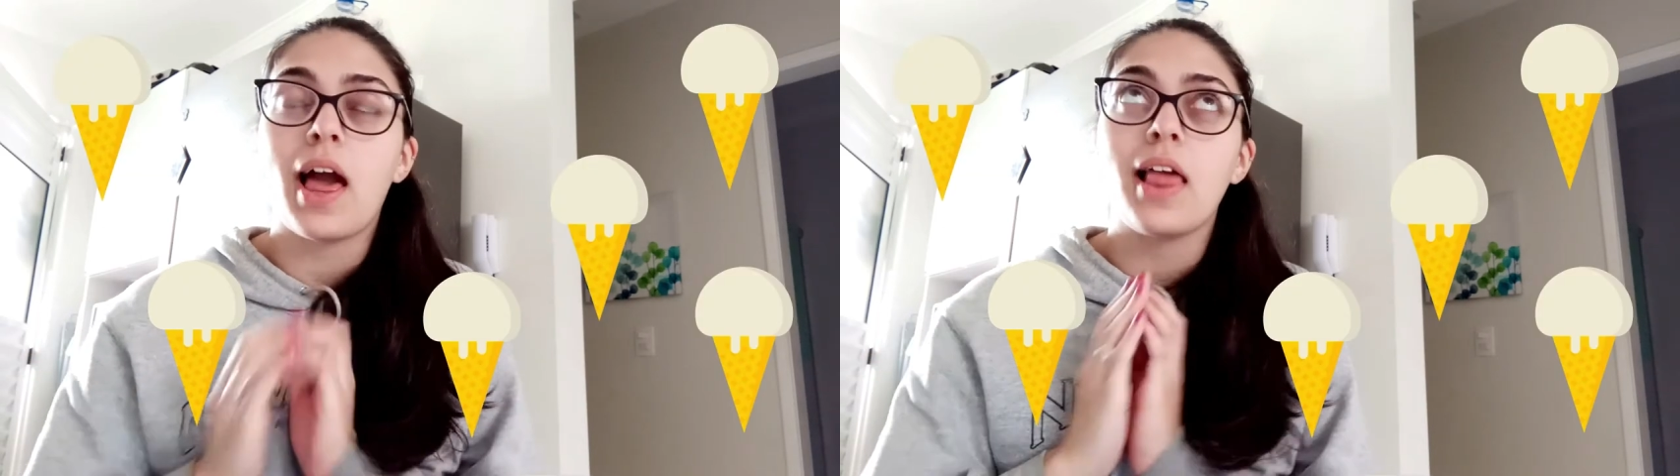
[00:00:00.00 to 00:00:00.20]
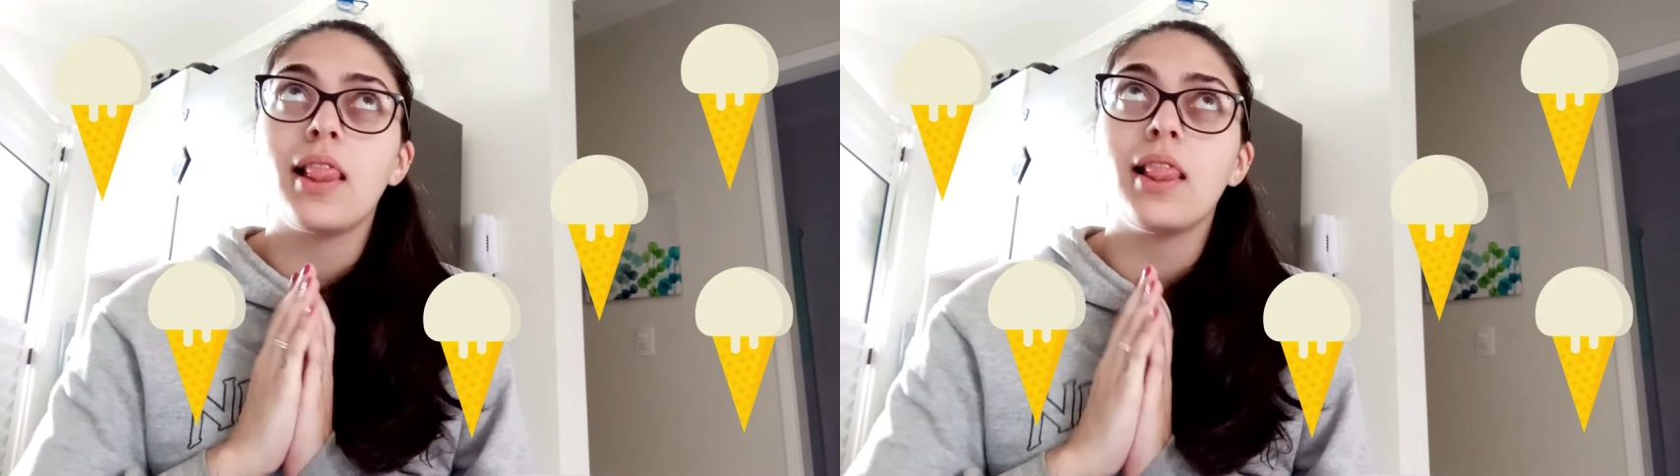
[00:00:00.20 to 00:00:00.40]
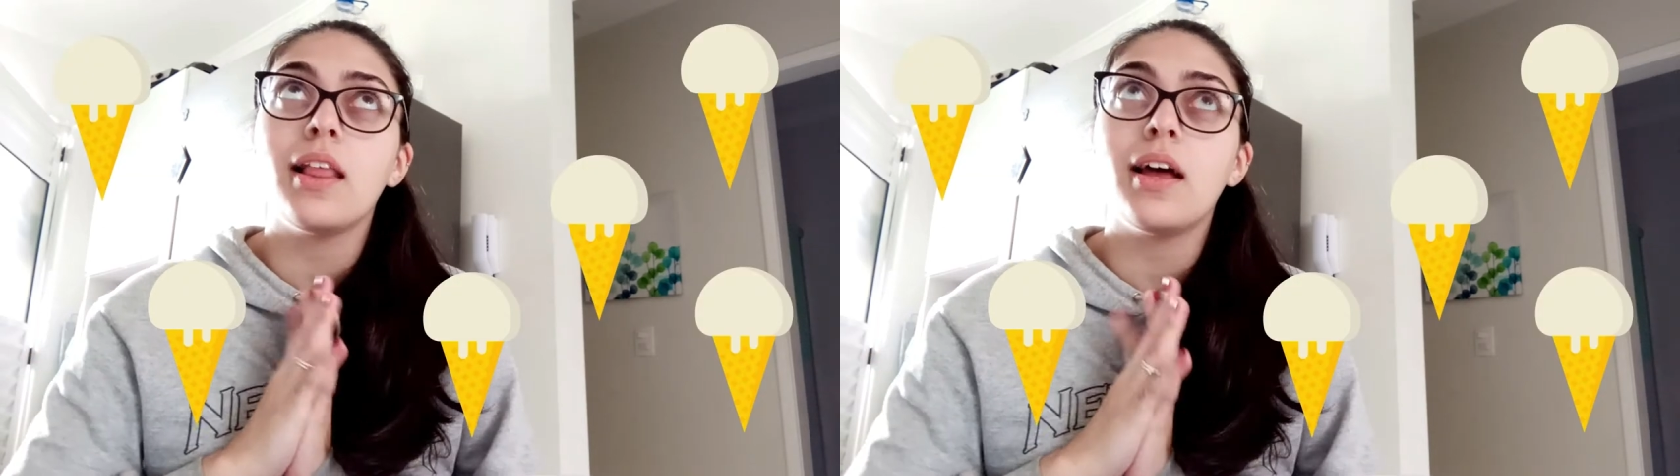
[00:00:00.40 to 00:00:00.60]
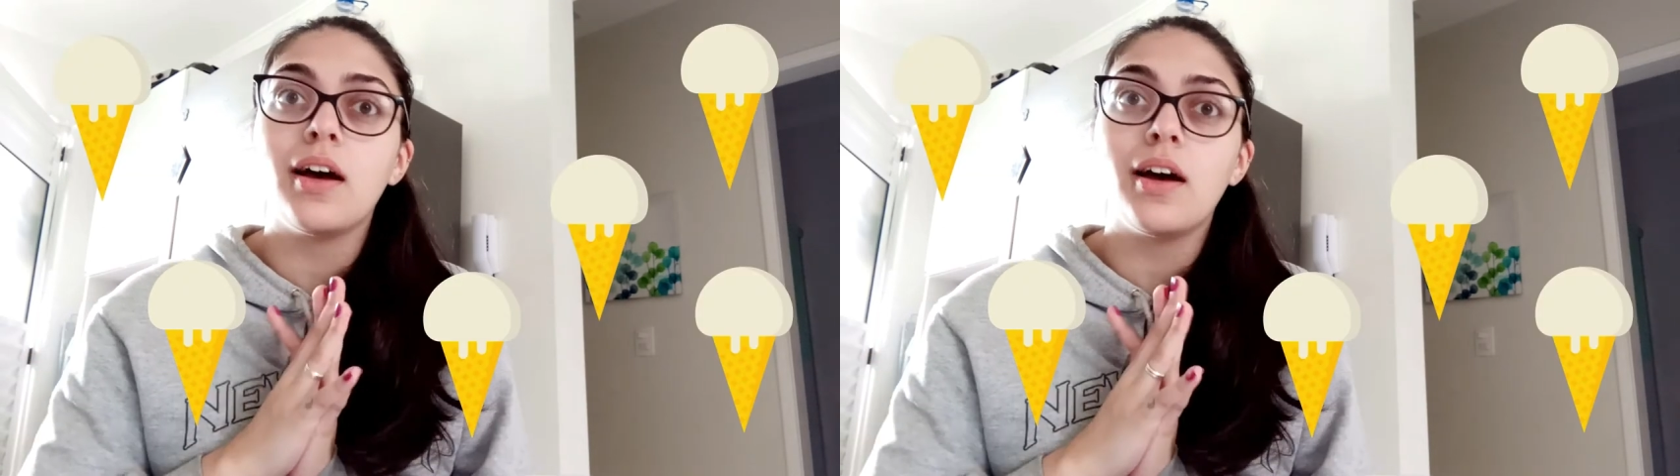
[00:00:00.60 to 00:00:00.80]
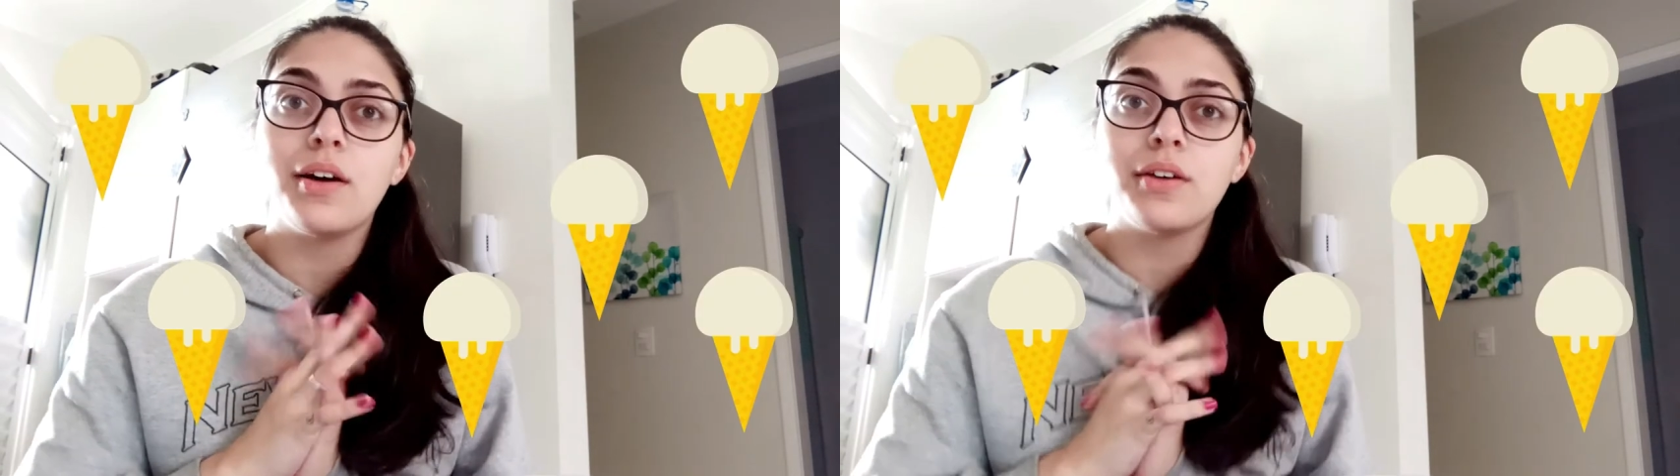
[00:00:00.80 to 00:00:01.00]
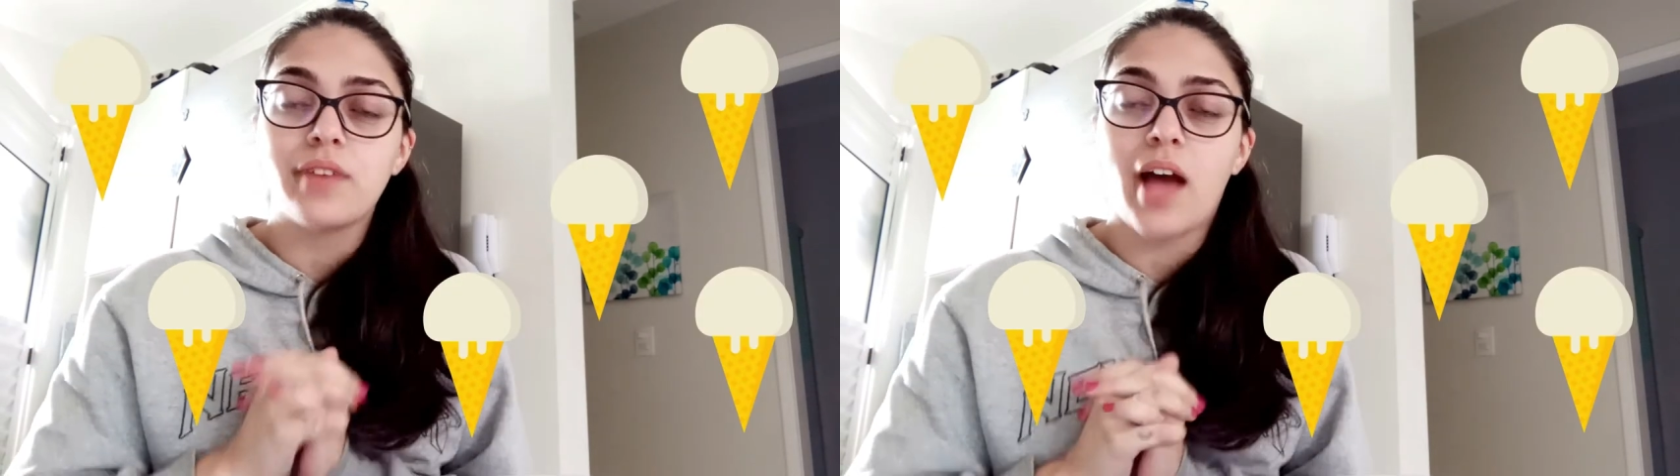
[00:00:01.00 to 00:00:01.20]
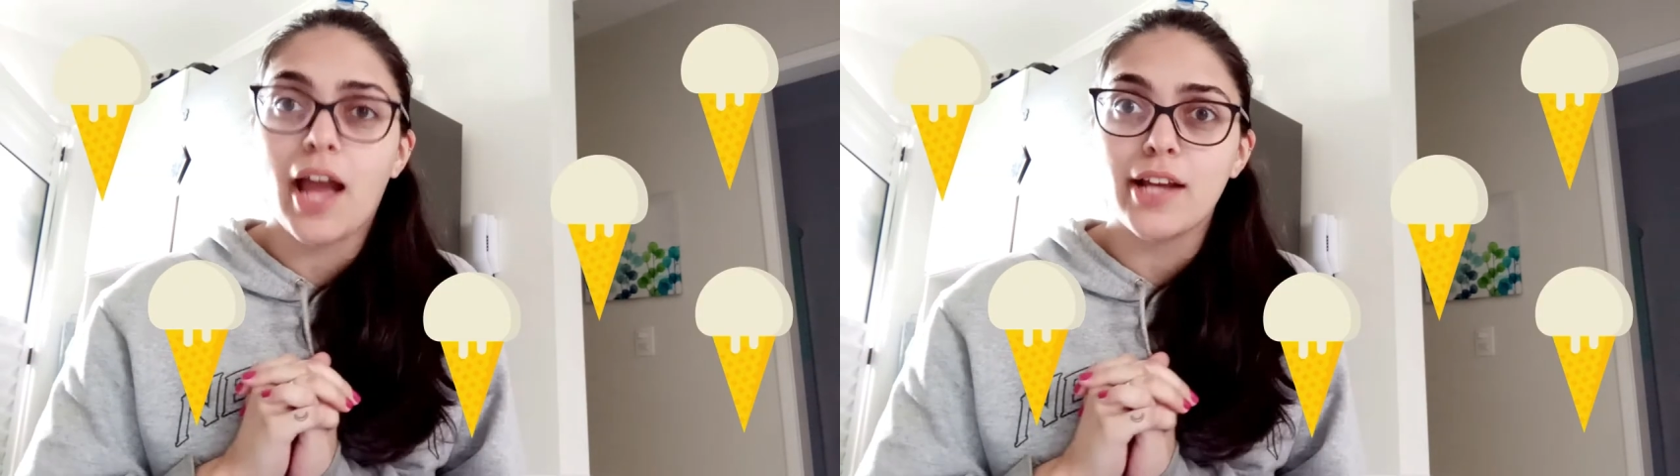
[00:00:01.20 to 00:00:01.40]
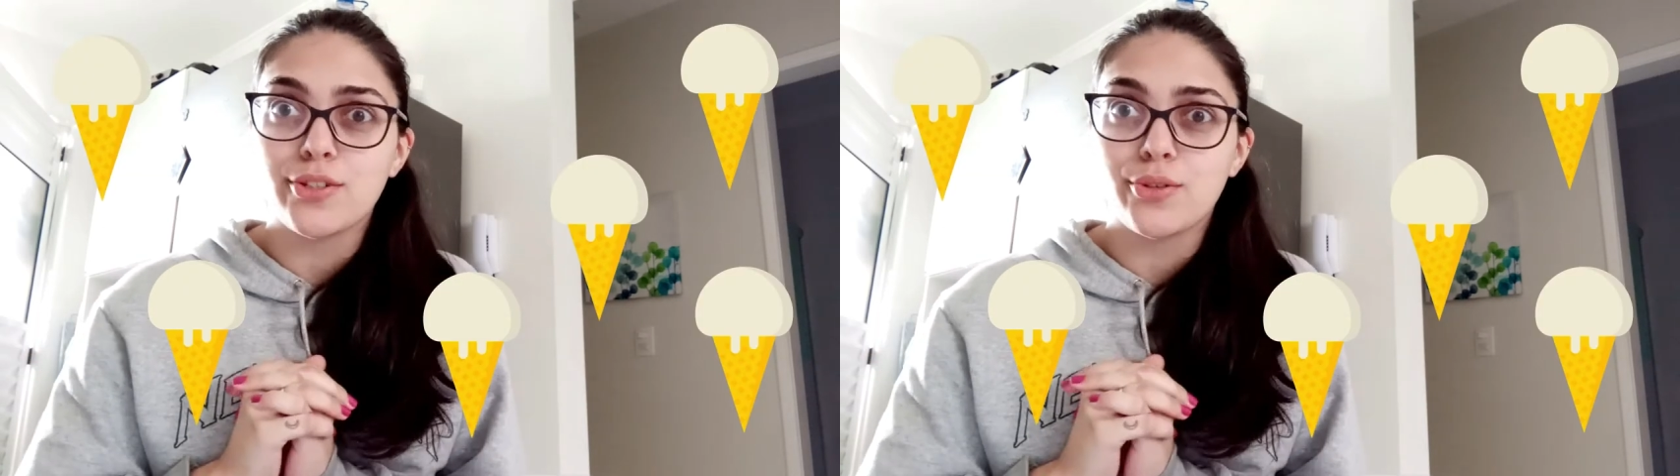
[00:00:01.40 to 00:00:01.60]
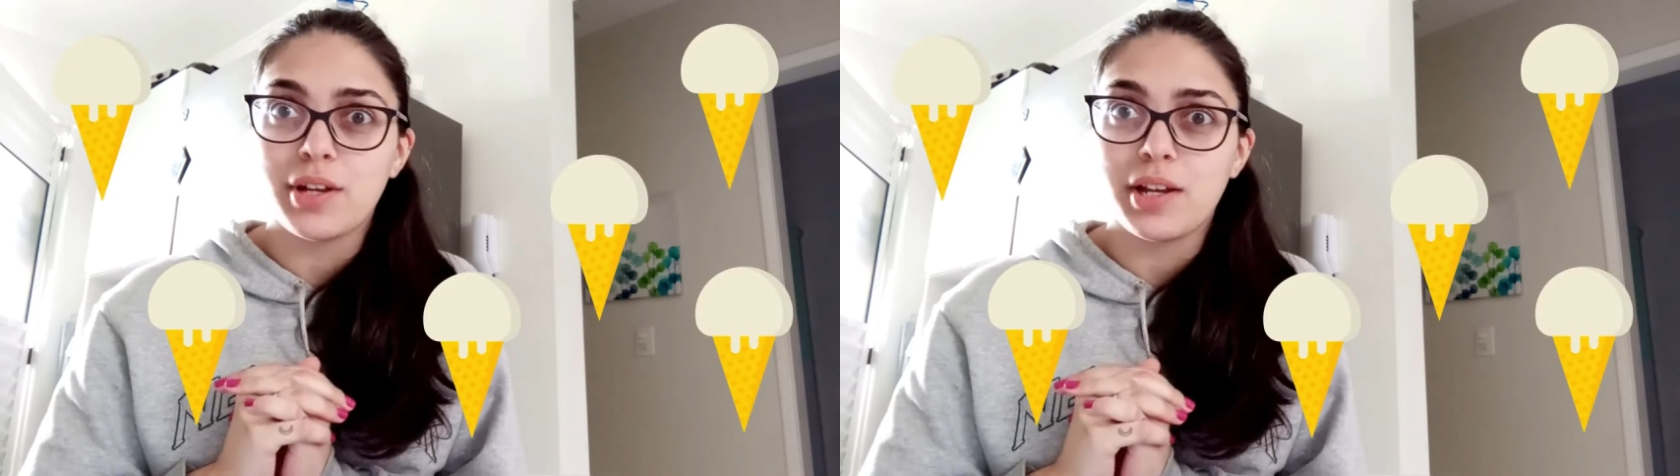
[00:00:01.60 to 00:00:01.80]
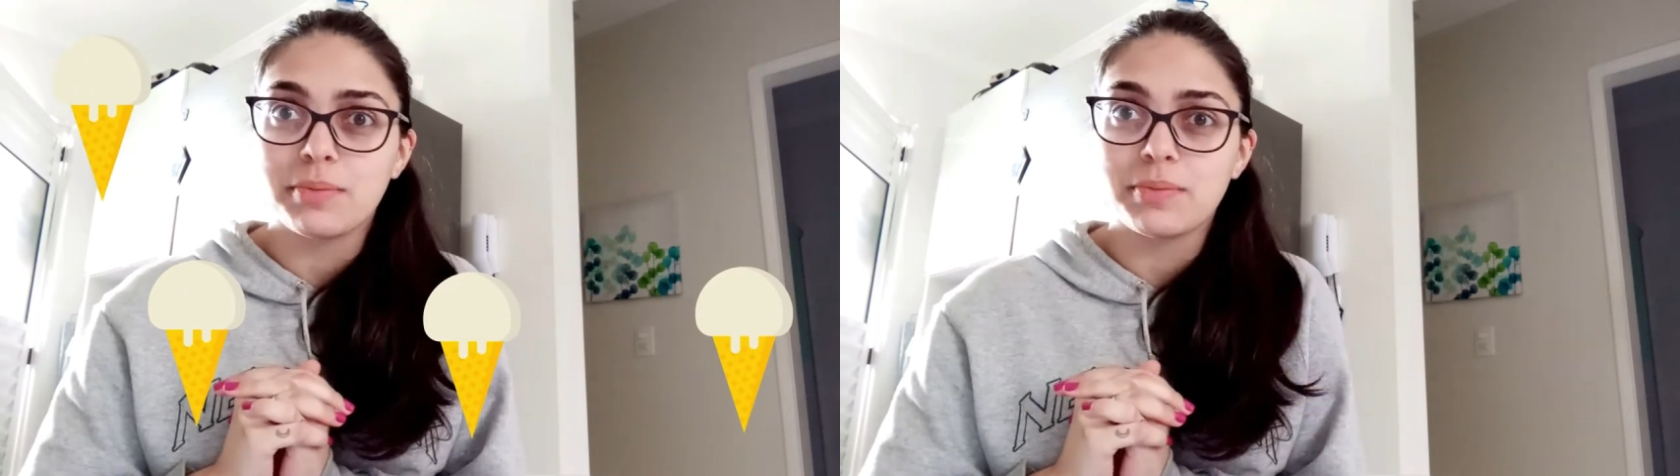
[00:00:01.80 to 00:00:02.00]
I love ice
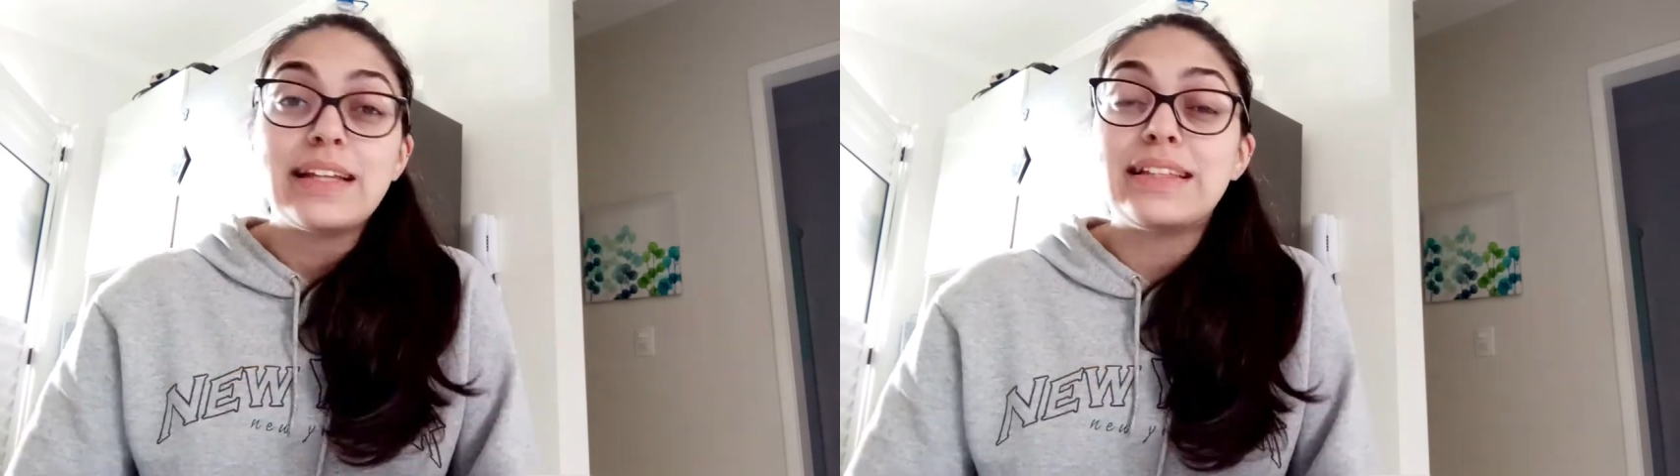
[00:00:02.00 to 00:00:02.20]
cream.